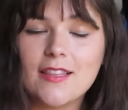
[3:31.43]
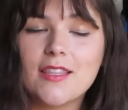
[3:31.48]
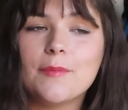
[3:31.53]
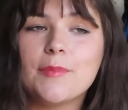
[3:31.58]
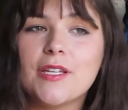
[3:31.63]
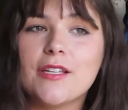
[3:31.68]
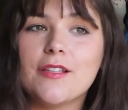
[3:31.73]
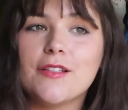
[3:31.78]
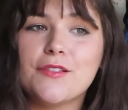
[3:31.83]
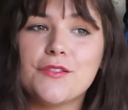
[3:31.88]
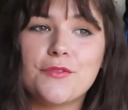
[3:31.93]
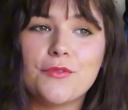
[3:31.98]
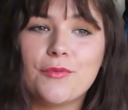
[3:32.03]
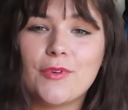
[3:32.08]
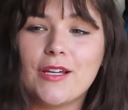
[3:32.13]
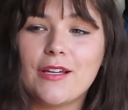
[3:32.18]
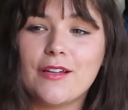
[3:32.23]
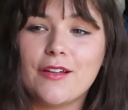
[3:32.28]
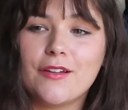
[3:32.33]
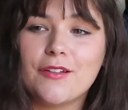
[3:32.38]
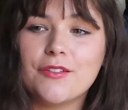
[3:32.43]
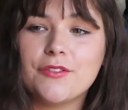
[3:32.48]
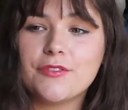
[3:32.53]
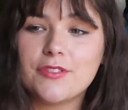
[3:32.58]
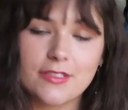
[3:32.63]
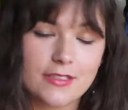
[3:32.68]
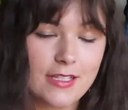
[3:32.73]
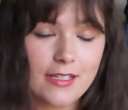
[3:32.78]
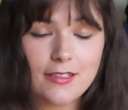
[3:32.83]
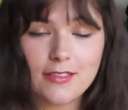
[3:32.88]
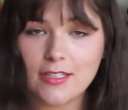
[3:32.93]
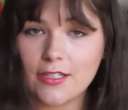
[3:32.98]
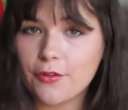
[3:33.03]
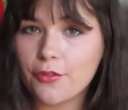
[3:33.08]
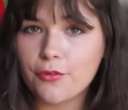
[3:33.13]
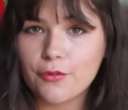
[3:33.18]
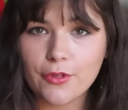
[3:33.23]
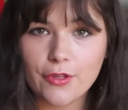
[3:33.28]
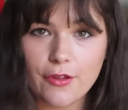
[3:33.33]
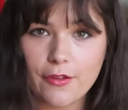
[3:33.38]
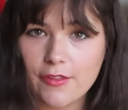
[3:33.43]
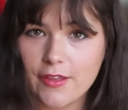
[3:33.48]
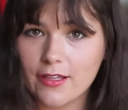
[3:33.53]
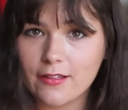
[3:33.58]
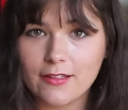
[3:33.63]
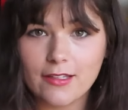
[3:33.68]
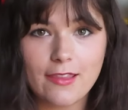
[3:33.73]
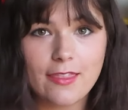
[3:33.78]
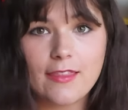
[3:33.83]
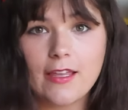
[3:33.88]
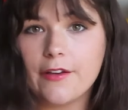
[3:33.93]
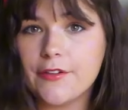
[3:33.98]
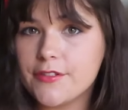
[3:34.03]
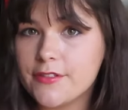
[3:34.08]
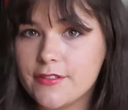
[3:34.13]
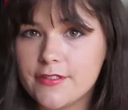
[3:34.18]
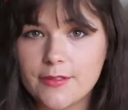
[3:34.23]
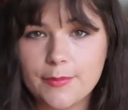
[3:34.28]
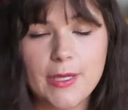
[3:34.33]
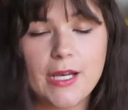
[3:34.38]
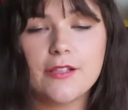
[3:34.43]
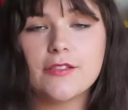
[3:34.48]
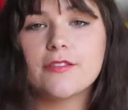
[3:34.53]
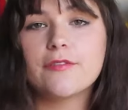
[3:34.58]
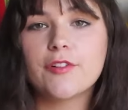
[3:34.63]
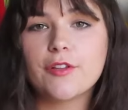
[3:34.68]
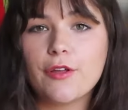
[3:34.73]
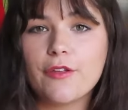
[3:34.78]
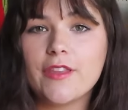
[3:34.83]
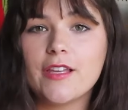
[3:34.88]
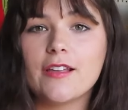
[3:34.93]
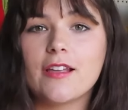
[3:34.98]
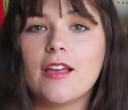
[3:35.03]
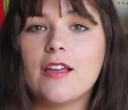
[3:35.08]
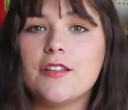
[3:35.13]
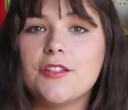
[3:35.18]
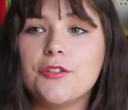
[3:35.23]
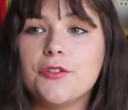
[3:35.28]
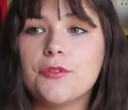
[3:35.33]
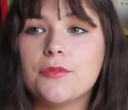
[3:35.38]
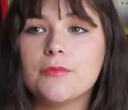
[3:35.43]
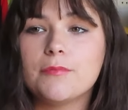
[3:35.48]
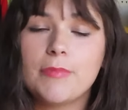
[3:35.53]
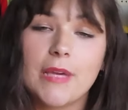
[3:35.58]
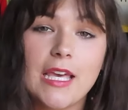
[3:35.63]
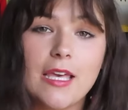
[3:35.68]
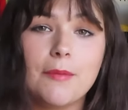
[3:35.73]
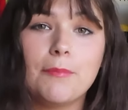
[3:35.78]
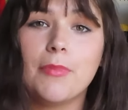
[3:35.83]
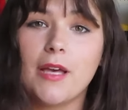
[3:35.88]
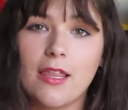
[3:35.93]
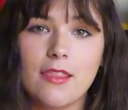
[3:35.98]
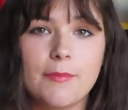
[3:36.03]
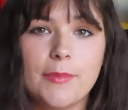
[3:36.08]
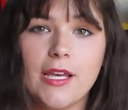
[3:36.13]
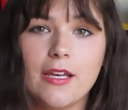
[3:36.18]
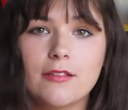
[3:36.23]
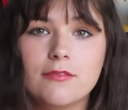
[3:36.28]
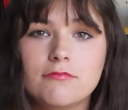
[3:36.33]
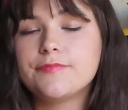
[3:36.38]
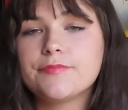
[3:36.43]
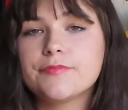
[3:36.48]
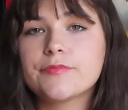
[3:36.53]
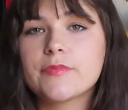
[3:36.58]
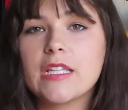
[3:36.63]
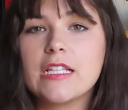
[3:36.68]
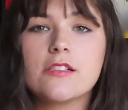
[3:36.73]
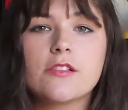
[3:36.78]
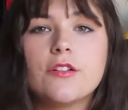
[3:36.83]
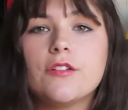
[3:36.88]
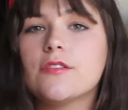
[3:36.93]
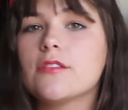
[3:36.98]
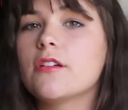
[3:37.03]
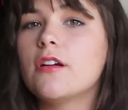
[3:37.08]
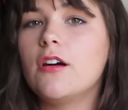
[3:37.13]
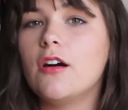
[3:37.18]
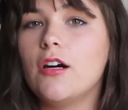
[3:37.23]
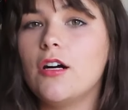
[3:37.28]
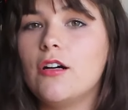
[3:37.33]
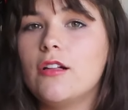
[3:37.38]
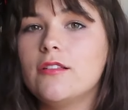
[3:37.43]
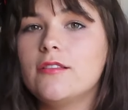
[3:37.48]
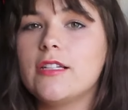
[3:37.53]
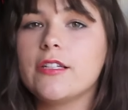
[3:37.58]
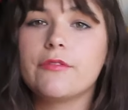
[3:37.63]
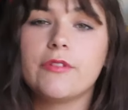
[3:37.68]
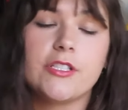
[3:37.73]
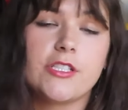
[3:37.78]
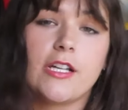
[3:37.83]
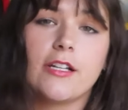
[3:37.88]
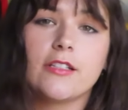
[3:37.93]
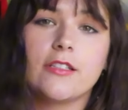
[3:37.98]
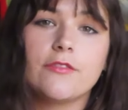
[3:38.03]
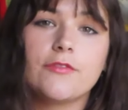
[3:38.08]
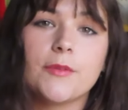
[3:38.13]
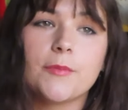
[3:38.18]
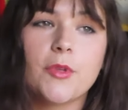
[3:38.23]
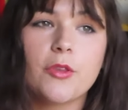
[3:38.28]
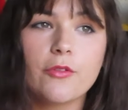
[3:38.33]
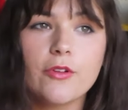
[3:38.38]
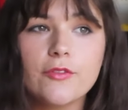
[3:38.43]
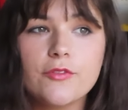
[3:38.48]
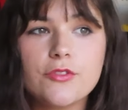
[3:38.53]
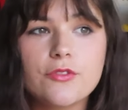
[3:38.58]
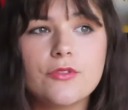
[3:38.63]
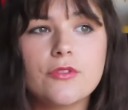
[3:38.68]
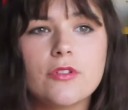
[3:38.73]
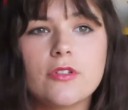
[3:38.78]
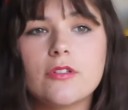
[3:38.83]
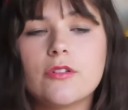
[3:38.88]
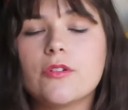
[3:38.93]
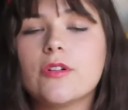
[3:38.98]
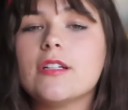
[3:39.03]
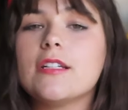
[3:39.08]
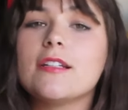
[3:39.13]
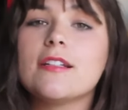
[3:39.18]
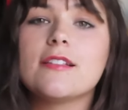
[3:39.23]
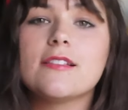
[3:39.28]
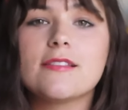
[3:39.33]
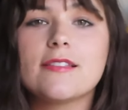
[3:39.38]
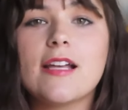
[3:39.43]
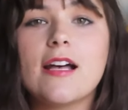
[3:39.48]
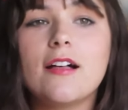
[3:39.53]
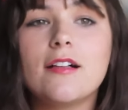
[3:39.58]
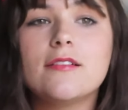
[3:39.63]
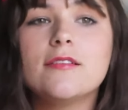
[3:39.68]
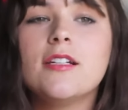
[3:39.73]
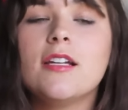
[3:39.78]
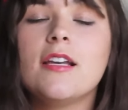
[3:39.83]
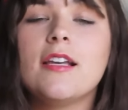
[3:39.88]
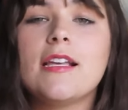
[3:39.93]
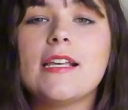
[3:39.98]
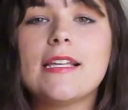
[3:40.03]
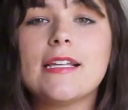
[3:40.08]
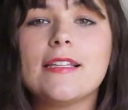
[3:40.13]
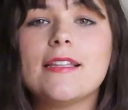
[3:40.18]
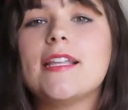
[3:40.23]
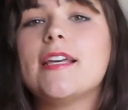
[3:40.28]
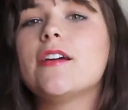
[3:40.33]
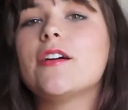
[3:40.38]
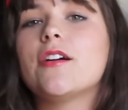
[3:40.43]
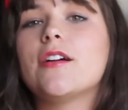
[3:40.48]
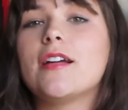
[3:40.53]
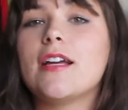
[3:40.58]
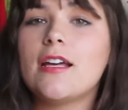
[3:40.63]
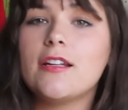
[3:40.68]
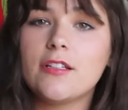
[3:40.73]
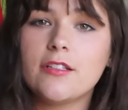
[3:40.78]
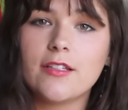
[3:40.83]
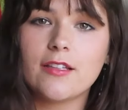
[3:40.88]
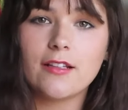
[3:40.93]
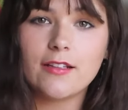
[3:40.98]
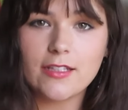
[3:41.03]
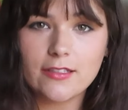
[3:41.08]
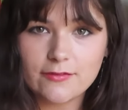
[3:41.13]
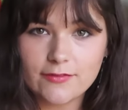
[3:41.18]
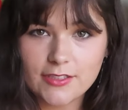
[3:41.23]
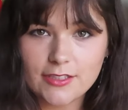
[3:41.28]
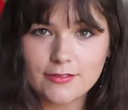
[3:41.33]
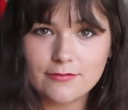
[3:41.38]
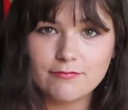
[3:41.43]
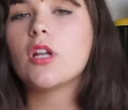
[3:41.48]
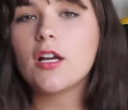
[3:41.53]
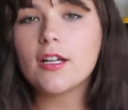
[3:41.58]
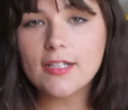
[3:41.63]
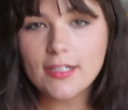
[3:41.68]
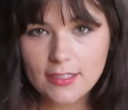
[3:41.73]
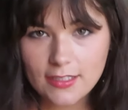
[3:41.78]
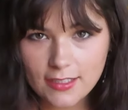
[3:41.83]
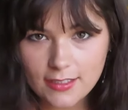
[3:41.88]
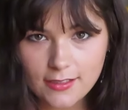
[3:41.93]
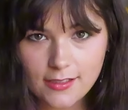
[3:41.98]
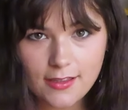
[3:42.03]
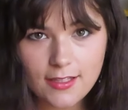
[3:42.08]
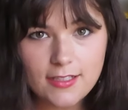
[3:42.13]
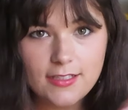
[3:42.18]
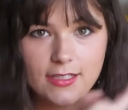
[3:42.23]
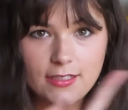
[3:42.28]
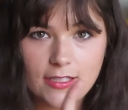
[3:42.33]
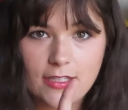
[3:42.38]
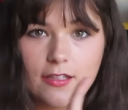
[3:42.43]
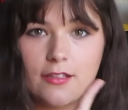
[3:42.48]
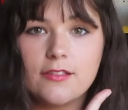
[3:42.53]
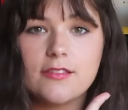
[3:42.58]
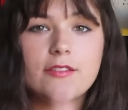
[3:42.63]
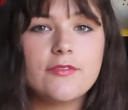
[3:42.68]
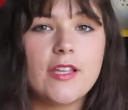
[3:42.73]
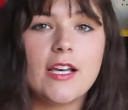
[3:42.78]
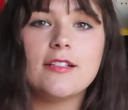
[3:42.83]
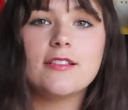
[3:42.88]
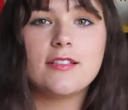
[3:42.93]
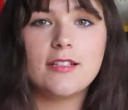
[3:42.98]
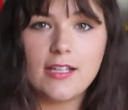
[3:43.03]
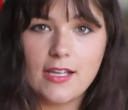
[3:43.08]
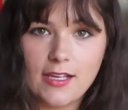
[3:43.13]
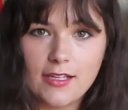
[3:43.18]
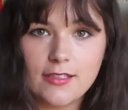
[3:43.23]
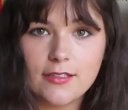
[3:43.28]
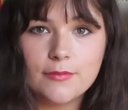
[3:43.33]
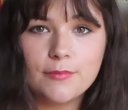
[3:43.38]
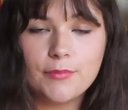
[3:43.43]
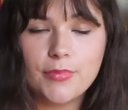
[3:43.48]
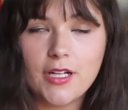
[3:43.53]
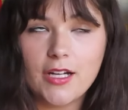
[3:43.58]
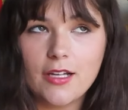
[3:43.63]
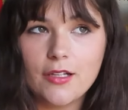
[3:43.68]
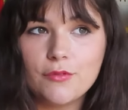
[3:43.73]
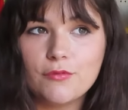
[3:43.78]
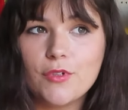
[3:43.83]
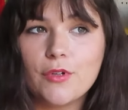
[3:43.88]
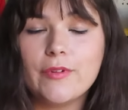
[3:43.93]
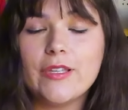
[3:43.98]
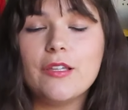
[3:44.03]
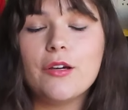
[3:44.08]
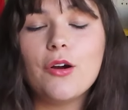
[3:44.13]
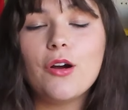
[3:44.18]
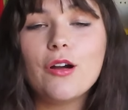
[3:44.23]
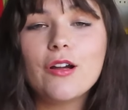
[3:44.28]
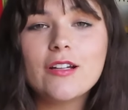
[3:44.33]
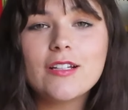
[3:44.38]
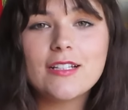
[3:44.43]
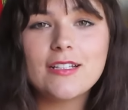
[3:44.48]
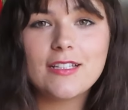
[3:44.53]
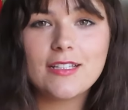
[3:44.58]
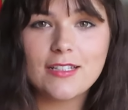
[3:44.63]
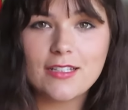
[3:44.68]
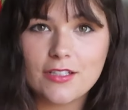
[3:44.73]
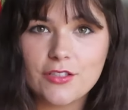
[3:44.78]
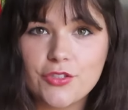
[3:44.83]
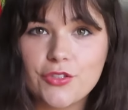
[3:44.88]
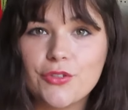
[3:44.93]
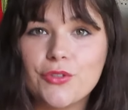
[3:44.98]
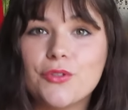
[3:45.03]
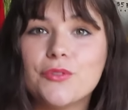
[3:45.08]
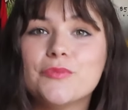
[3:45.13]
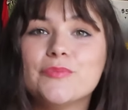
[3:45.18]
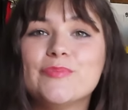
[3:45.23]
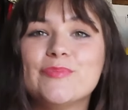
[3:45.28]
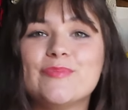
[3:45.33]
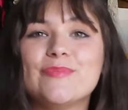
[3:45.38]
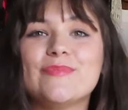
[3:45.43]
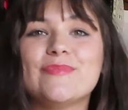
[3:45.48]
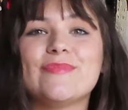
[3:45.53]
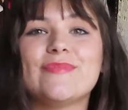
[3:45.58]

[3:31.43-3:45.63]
at the bins where you just like dig through clothing, like thousands of pounds of clothing, and you pay by the pound. These clothes are all like rejected from the thrift store or didn't sell, and they are headed to the landfill. We're not gonna get into the details of that today, but what we are gonna get into